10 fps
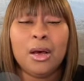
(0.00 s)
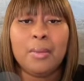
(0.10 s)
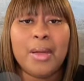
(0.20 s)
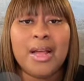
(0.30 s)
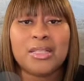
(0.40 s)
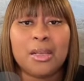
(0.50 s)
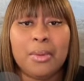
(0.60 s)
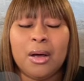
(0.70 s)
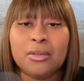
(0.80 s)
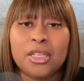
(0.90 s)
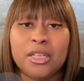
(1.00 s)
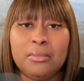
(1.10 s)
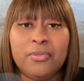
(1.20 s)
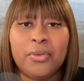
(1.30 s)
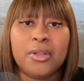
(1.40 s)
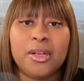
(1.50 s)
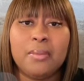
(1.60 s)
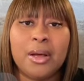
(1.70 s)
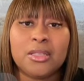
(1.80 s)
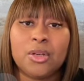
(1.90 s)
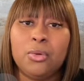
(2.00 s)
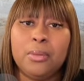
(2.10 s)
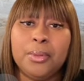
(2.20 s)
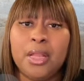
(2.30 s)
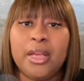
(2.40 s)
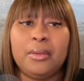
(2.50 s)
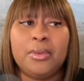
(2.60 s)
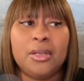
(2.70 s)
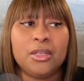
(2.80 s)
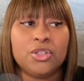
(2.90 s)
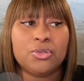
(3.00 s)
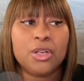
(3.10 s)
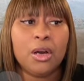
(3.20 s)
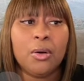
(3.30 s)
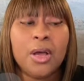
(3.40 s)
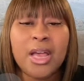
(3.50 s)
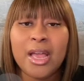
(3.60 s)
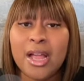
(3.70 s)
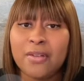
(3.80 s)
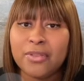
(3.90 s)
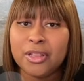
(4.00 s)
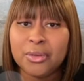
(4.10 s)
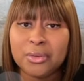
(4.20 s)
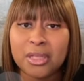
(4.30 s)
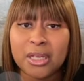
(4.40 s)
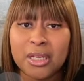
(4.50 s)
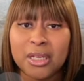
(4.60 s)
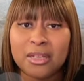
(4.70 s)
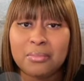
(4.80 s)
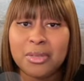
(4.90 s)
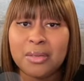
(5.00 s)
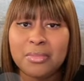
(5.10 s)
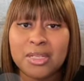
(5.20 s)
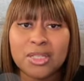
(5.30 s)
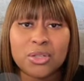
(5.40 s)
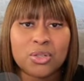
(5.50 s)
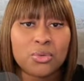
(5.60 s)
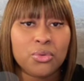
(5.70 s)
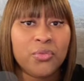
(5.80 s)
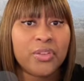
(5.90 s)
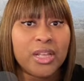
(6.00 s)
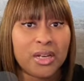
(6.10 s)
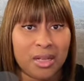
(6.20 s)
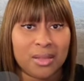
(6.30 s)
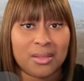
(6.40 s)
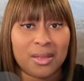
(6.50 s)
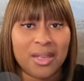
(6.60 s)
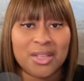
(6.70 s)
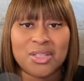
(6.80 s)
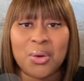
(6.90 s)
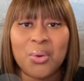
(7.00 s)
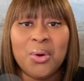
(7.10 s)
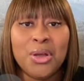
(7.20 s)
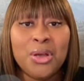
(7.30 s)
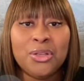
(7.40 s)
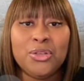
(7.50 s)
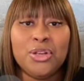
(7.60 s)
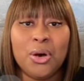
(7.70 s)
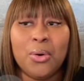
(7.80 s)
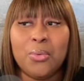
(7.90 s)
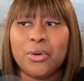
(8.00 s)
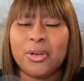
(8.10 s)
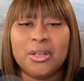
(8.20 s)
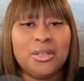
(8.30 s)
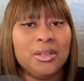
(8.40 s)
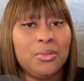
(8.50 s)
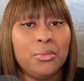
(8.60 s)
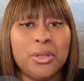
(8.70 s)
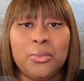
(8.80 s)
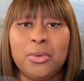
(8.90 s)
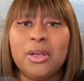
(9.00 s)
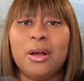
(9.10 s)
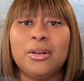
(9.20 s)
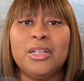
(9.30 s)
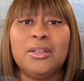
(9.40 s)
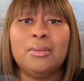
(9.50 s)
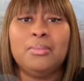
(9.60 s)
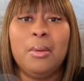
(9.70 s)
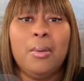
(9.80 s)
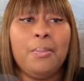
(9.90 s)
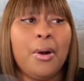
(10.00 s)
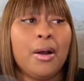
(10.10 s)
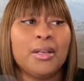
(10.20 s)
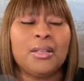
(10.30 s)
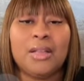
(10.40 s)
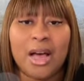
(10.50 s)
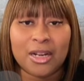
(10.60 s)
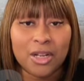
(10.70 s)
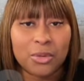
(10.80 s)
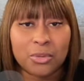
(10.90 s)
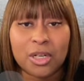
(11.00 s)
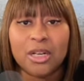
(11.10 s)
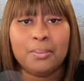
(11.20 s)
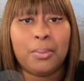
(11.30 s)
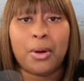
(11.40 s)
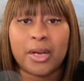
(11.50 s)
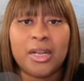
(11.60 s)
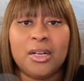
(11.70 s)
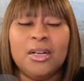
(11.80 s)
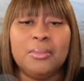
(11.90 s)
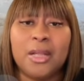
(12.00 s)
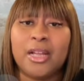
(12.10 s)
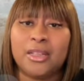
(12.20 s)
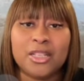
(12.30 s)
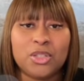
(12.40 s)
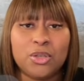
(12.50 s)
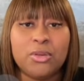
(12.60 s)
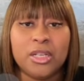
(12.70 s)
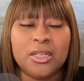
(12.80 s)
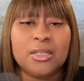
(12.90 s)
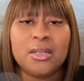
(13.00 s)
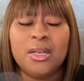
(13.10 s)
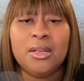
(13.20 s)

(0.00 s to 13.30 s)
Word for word: a basketball team before they're about to go and play, because, you know, every little thing can be misconstrued for that other thing. So, you know, we are in the parking lot, huddled up, prayed up, like, let's do this.